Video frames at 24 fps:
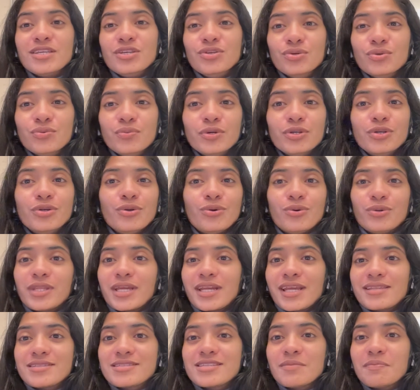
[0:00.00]
you would know that
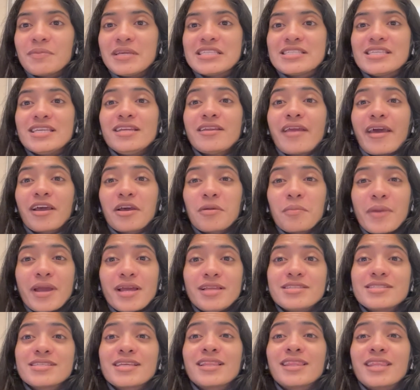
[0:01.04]
HCPC
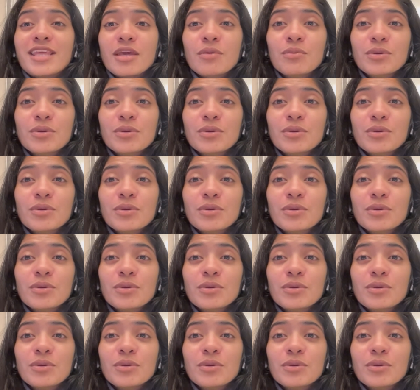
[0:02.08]
recommends that they